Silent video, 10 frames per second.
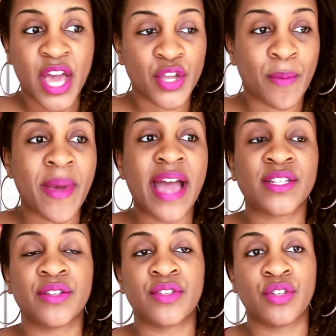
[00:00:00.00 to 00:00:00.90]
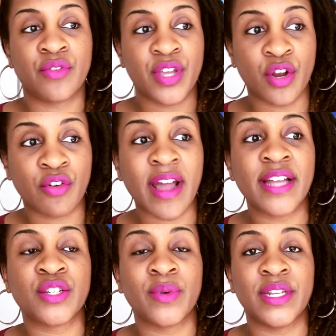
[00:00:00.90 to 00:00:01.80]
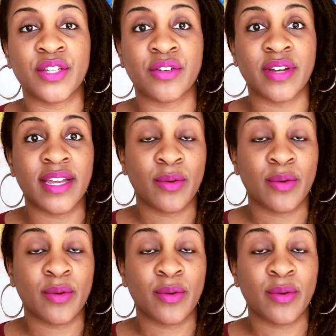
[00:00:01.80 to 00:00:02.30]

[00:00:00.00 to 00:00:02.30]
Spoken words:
your bachelor's degree, your graduate degree,